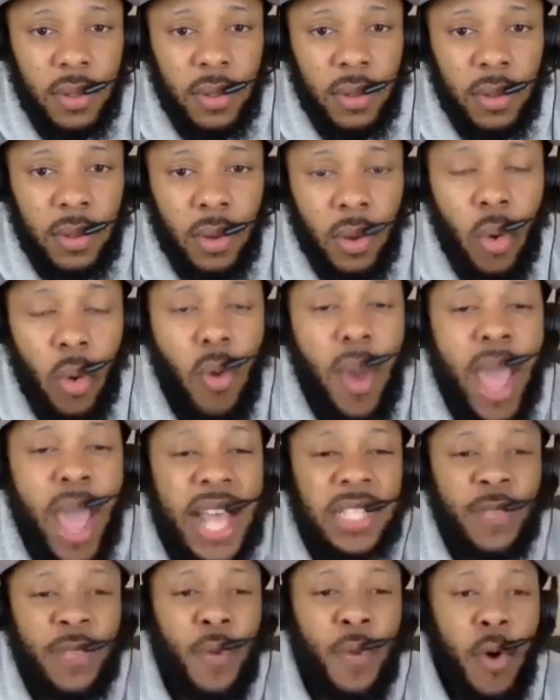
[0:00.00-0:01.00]
Who
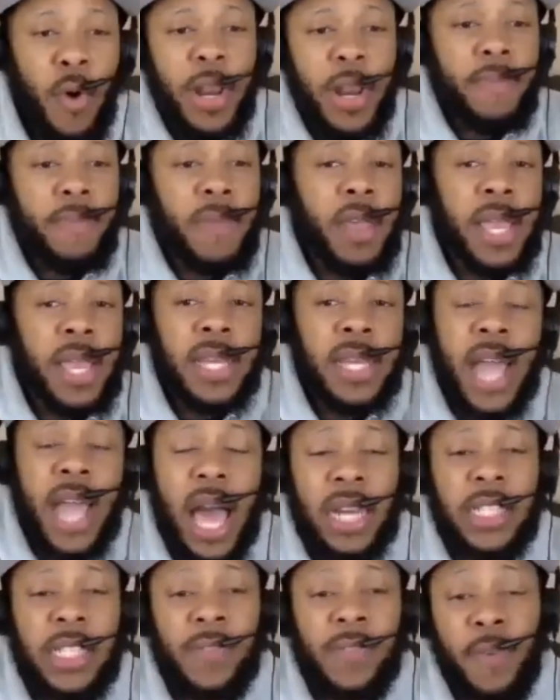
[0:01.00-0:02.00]
has $40 million
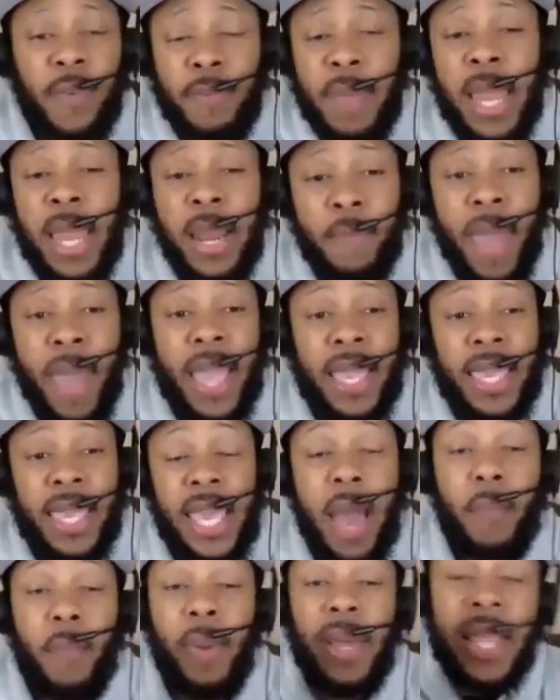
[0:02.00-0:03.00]
for Manny
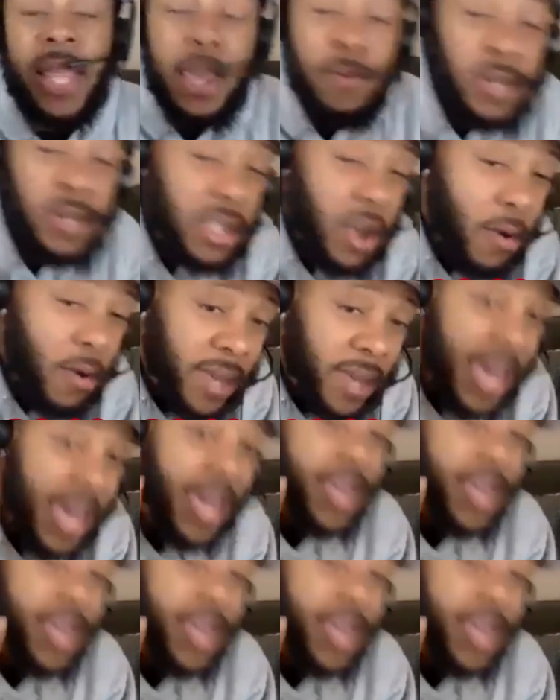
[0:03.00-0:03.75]
Pacquiao? But he was going to get